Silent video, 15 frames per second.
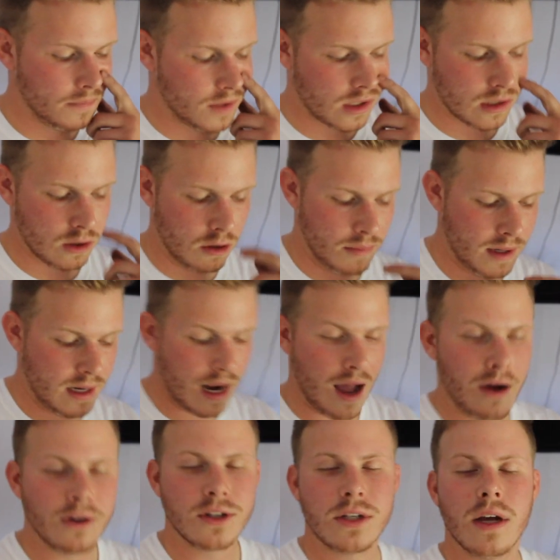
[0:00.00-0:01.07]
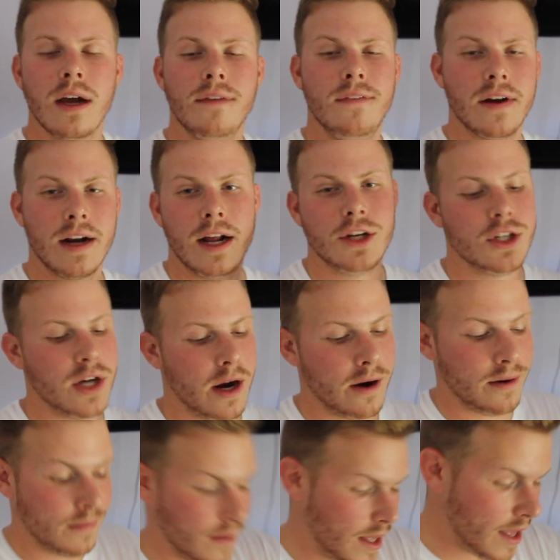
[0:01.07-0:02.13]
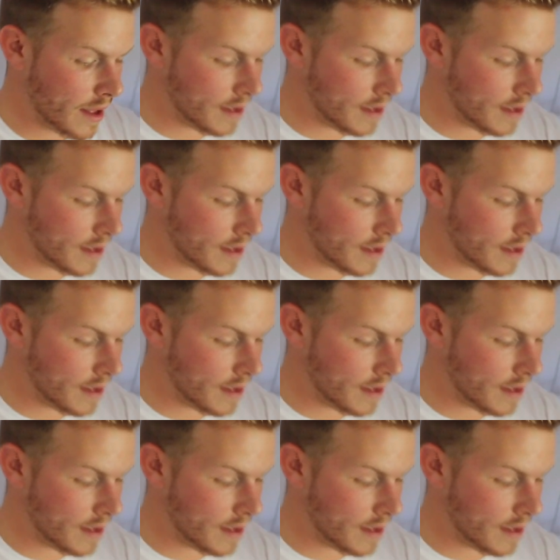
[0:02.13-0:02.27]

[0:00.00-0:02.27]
Just a little bit of knowledge I figured I'd share.